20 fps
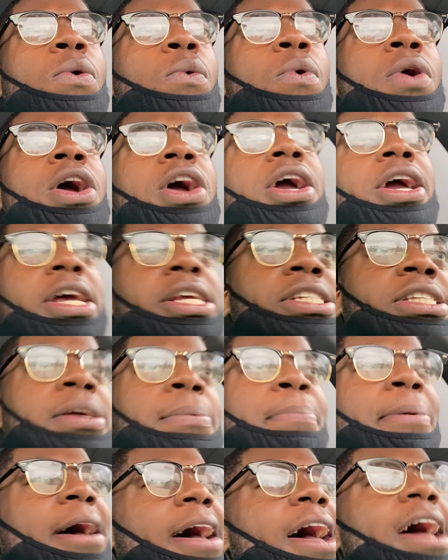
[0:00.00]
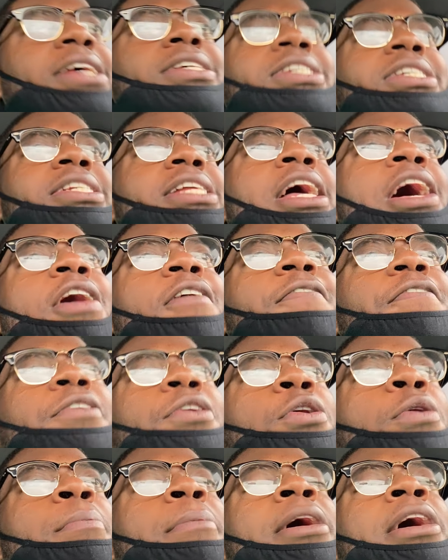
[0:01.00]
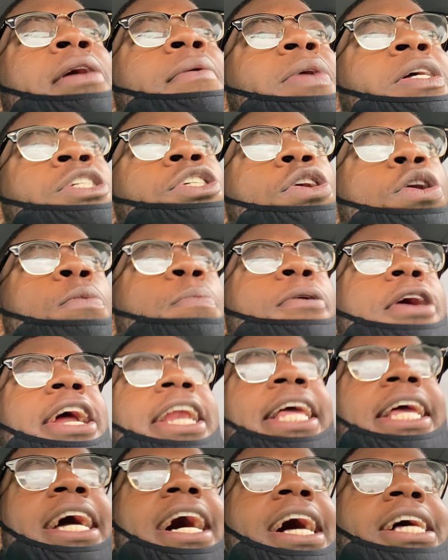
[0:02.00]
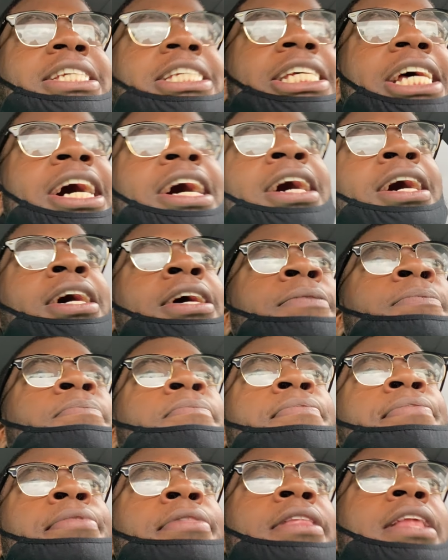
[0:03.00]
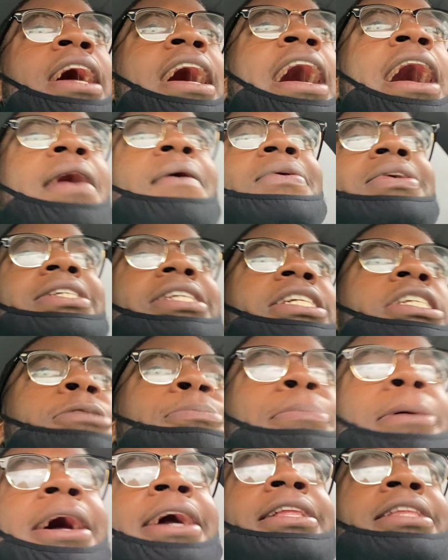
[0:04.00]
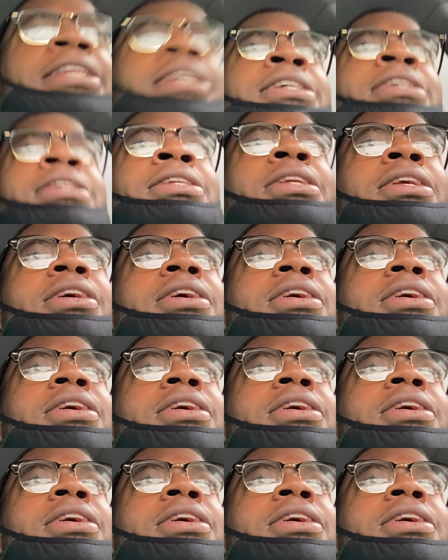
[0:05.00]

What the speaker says: Where is the passes downfield, man? When Joe Brady got signed, I was expecting